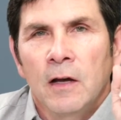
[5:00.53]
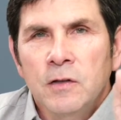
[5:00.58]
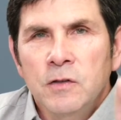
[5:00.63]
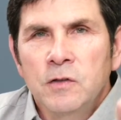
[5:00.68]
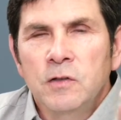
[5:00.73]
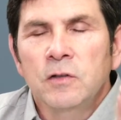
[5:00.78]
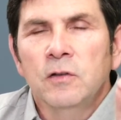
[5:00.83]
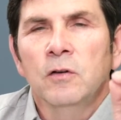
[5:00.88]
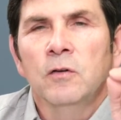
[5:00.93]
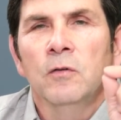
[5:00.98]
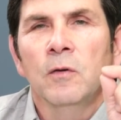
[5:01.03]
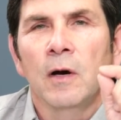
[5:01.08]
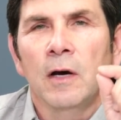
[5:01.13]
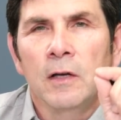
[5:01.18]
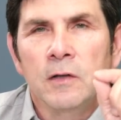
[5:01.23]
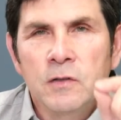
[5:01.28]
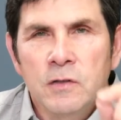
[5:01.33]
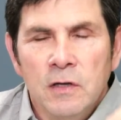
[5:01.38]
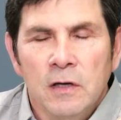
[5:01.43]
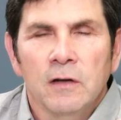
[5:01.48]
A do,
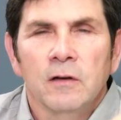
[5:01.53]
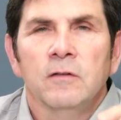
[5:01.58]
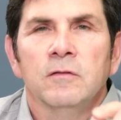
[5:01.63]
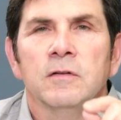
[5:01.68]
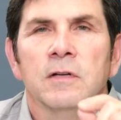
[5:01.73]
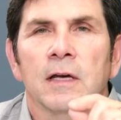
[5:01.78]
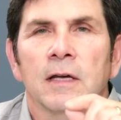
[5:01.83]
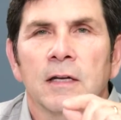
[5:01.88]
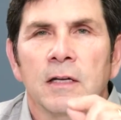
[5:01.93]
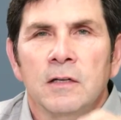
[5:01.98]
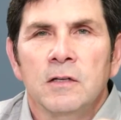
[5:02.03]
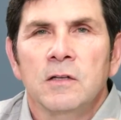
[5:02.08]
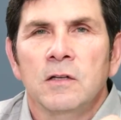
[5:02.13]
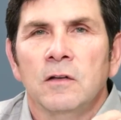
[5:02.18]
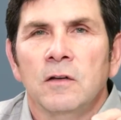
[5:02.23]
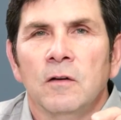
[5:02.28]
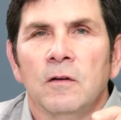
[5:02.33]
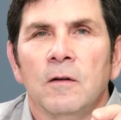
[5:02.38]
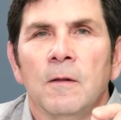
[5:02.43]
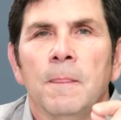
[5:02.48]
a don't, and a
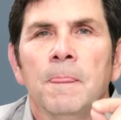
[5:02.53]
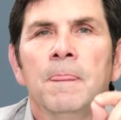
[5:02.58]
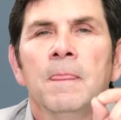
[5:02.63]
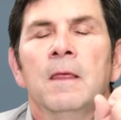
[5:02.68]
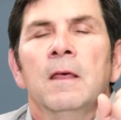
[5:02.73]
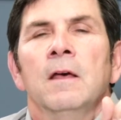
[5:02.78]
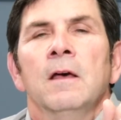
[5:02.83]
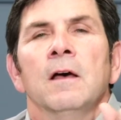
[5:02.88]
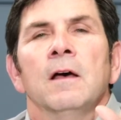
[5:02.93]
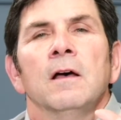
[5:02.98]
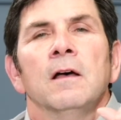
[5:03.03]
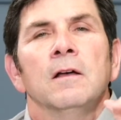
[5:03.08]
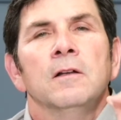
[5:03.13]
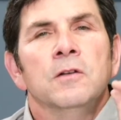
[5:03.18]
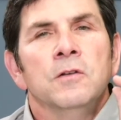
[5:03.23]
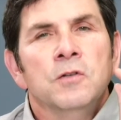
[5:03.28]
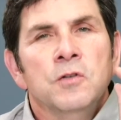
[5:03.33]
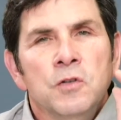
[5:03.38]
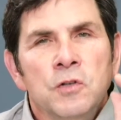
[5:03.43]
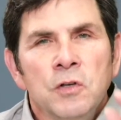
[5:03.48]
do.
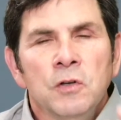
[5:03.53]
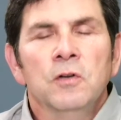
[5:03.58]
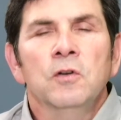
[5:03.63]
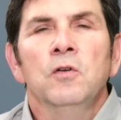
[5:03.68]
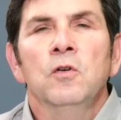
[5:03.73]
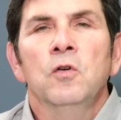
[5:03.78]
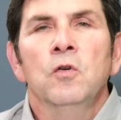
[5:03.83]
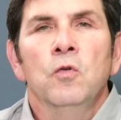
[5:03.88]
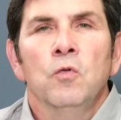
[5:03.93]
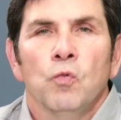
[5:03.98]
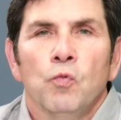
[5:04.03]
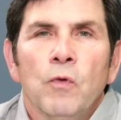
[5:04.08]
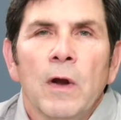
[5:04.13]
Do